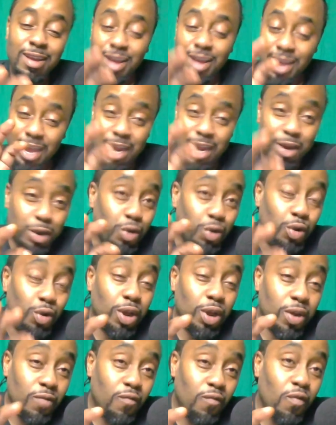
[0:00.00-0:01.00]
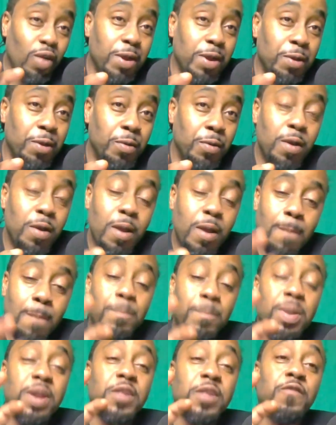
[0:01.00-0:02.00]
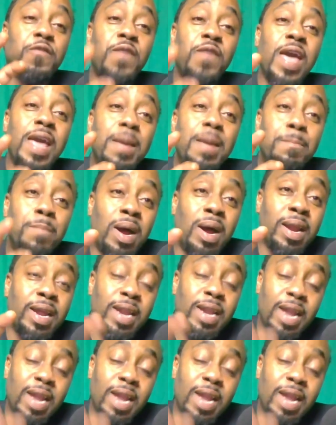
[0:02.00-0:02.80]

It do look real, but it's fake money.